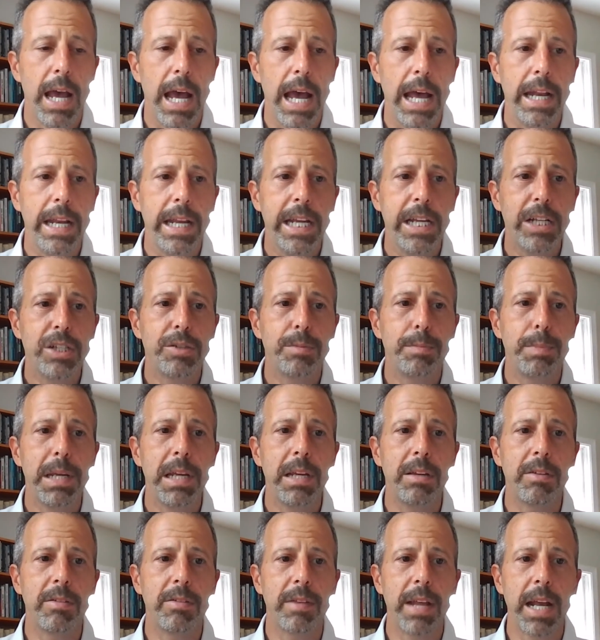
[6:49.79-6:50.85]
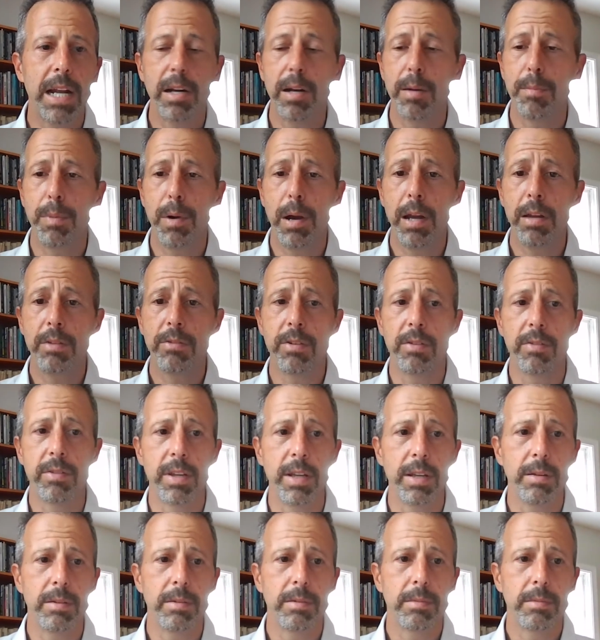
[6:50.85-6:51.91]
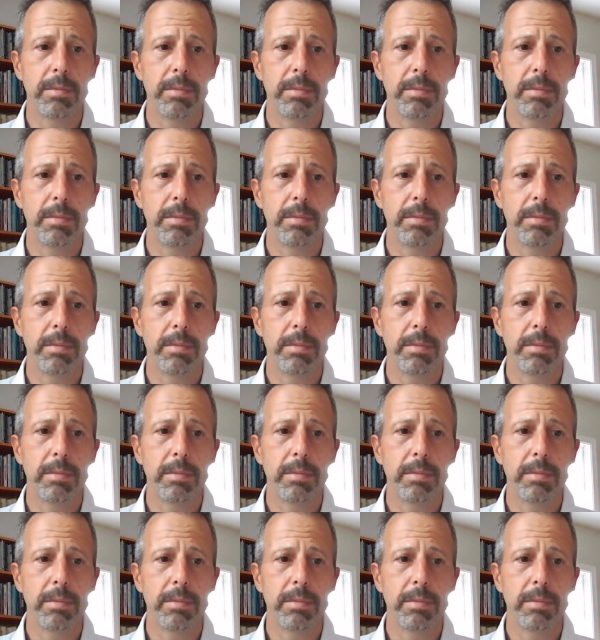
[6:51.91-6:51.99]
at each piece that comprises it.